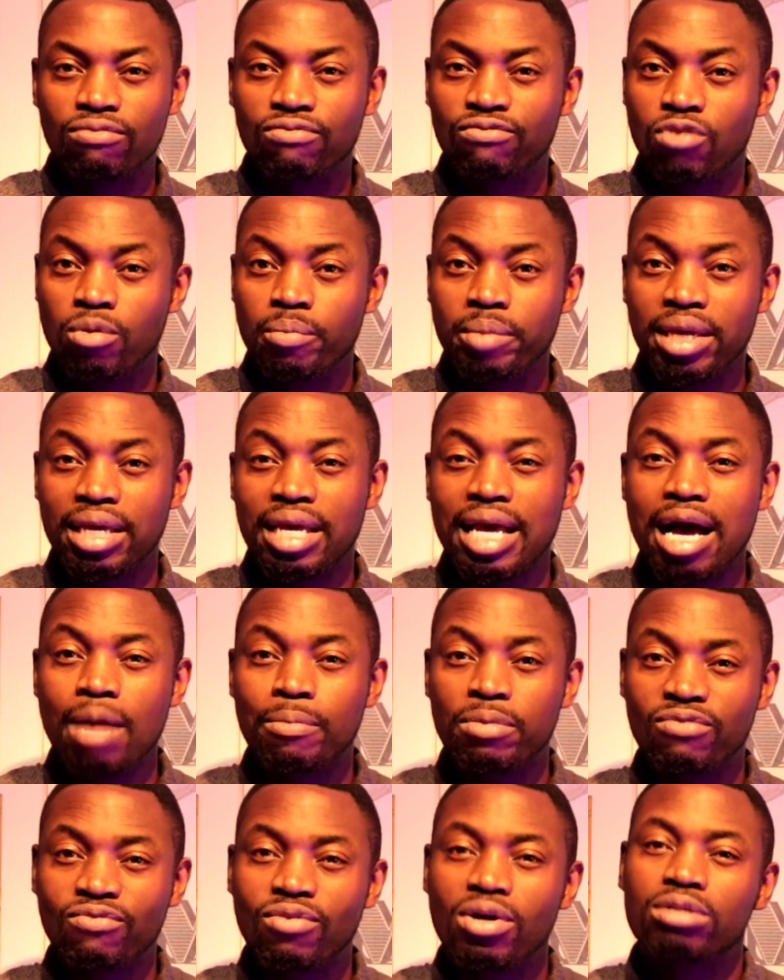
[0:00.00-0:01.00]
For me, I
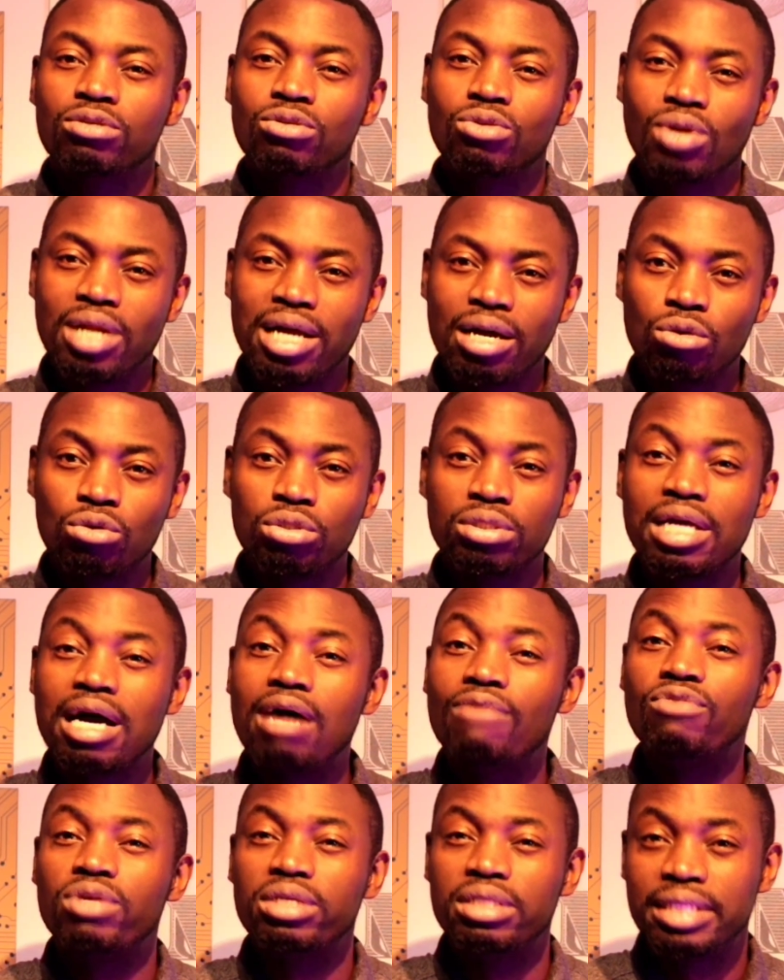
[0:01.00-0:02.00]
prefer to dollar cost
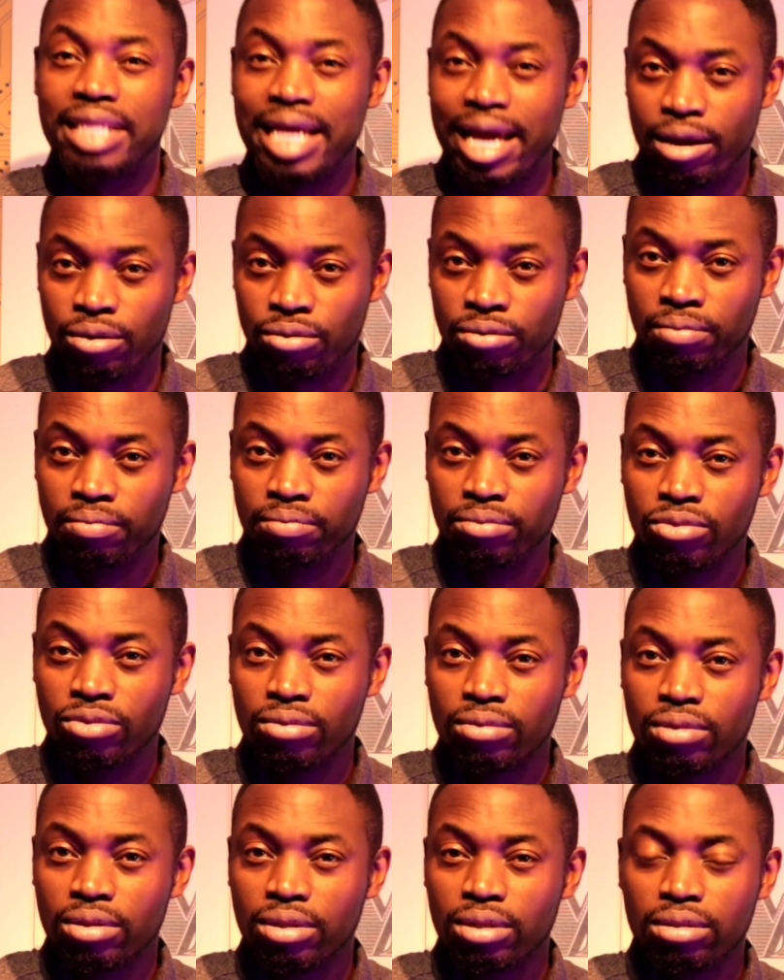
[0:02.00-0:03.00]
average down.
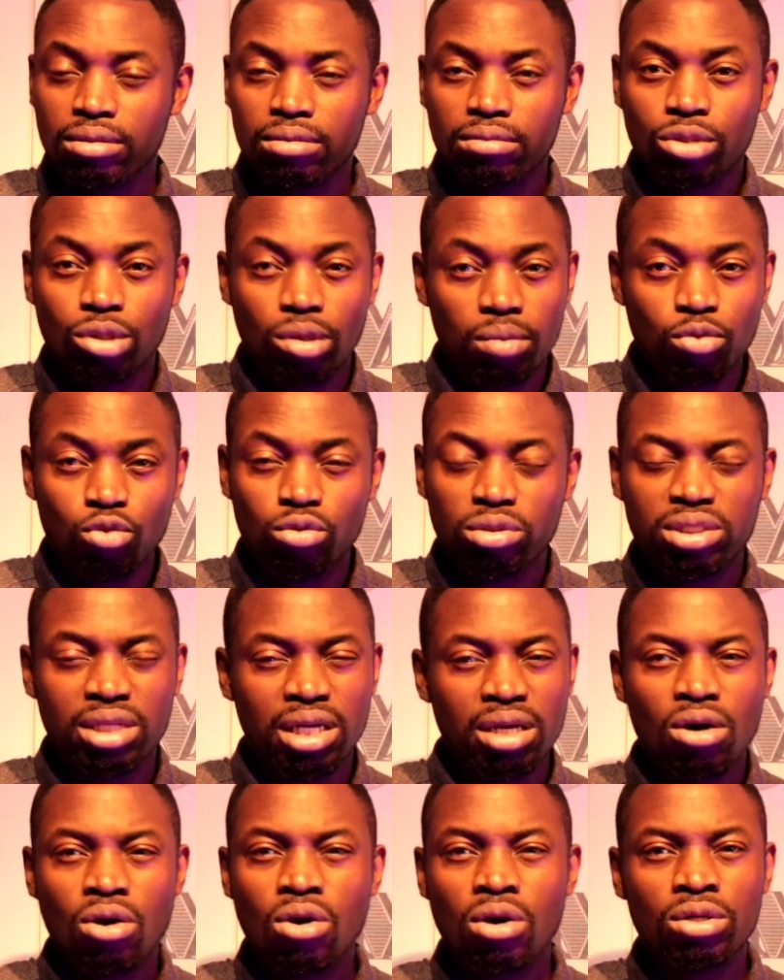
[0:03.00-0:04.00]
Some people will
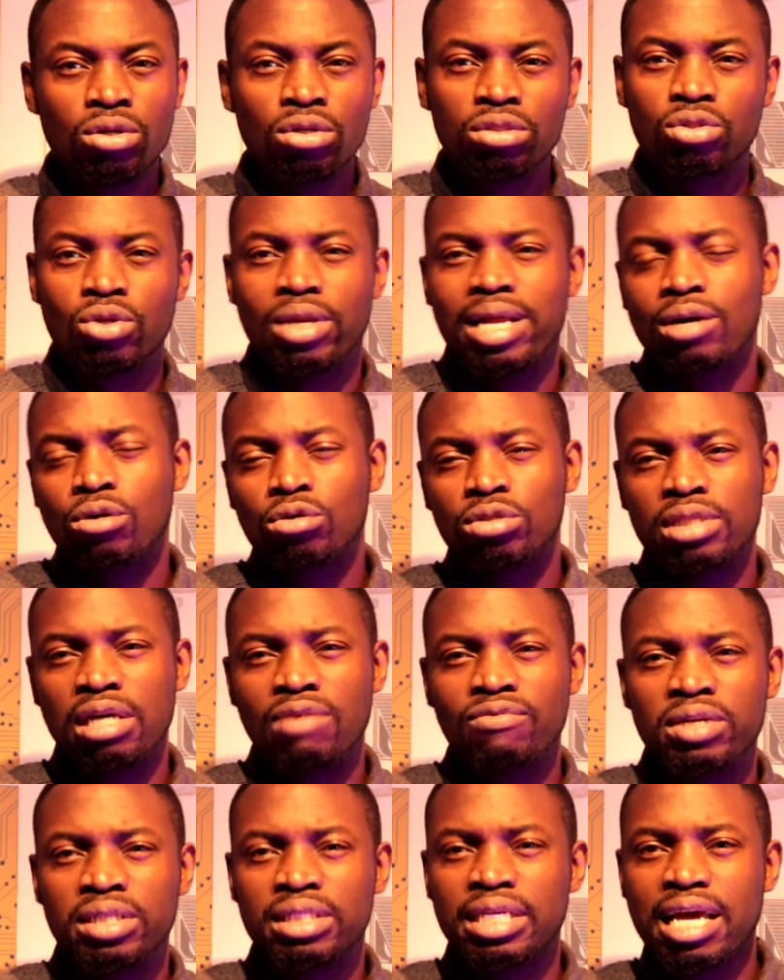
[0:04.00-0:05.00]
say, oh, just dollar cost
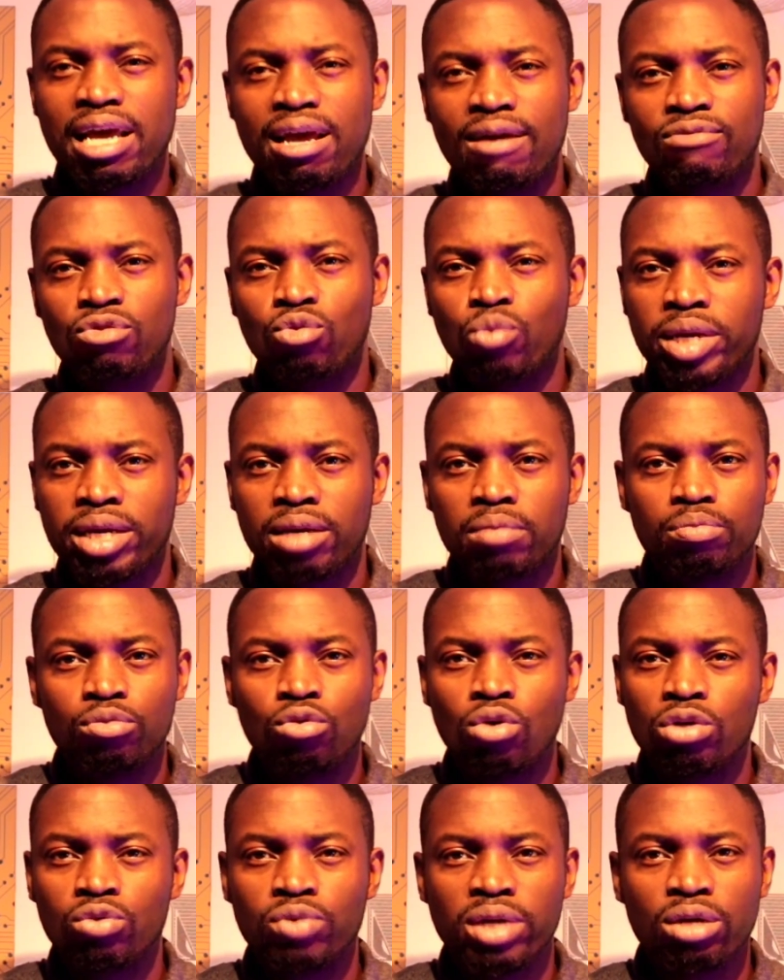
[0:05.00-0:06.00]
average every week,
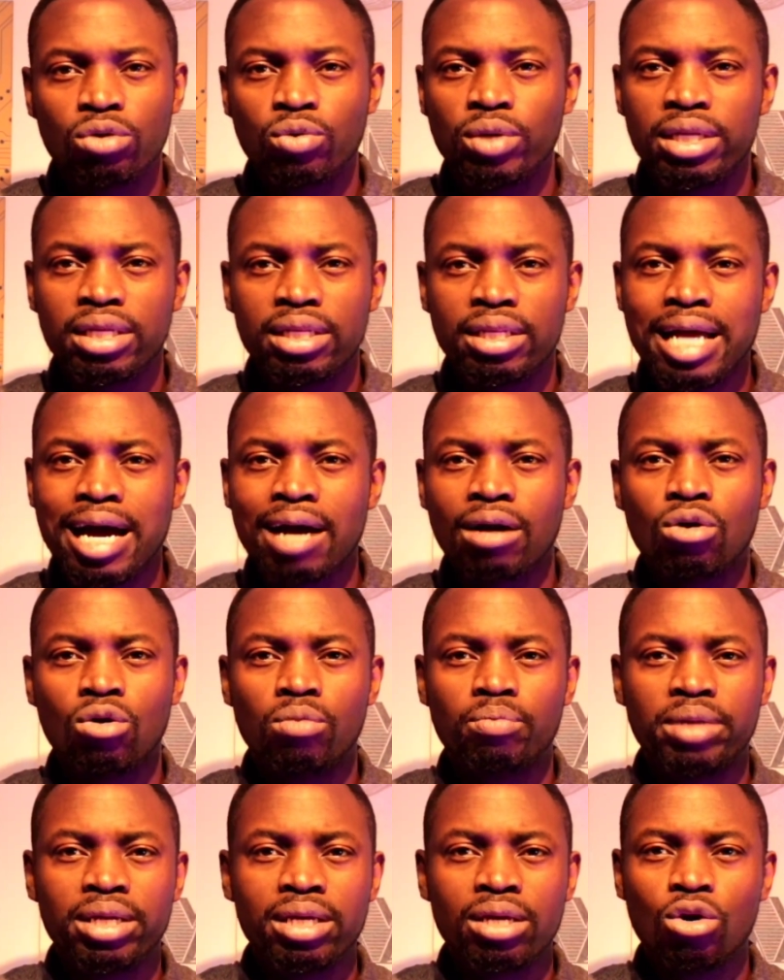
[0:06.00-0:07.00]
put 100 quid in that
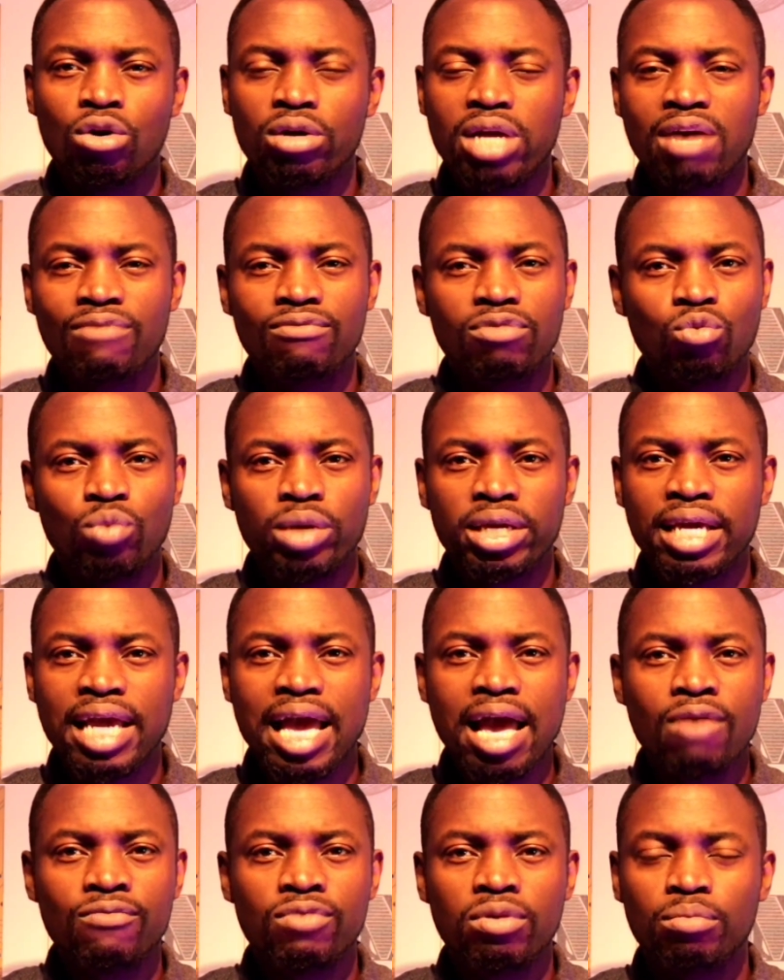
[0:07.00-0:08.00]
company, or every week,
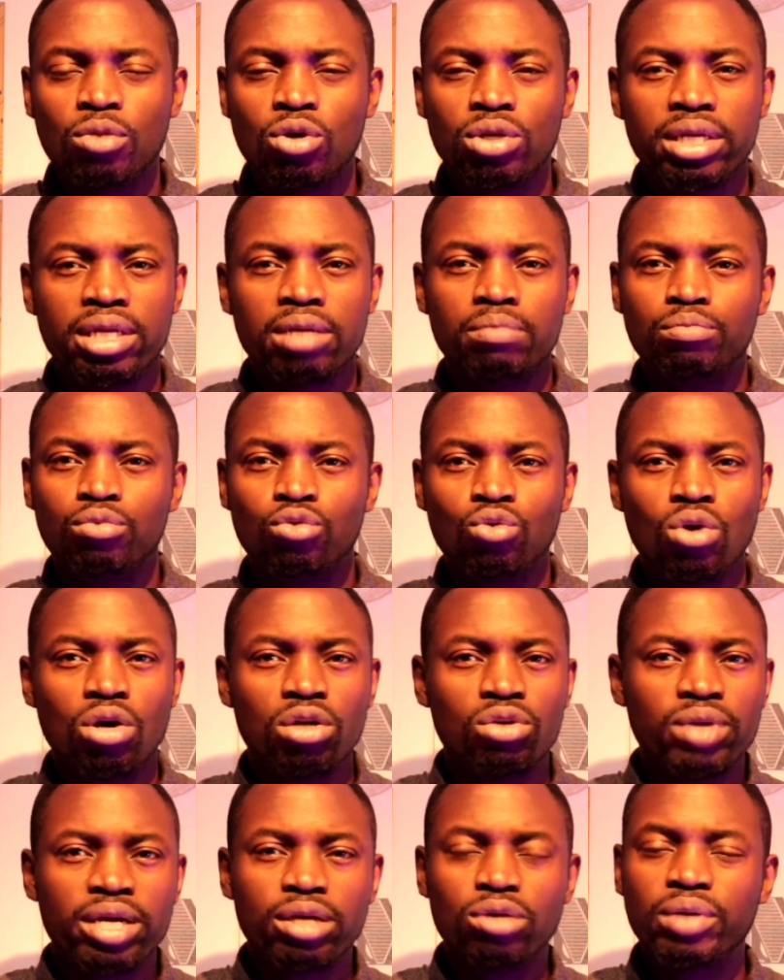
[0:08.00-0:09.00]
every Monday, put
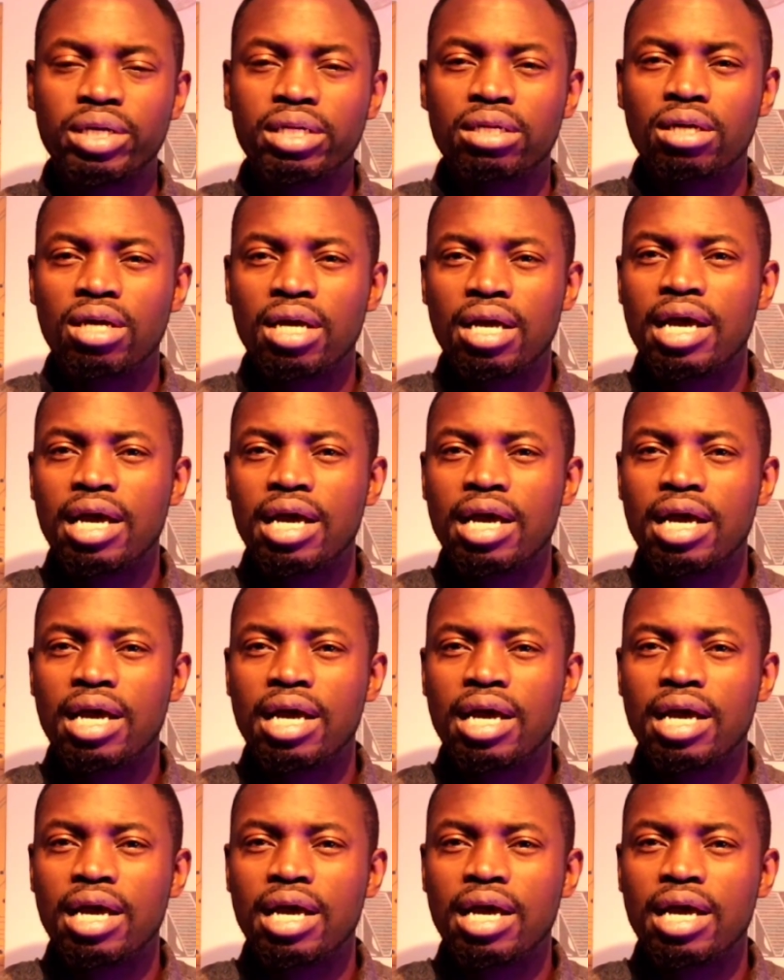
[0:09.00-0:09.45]
100 quid.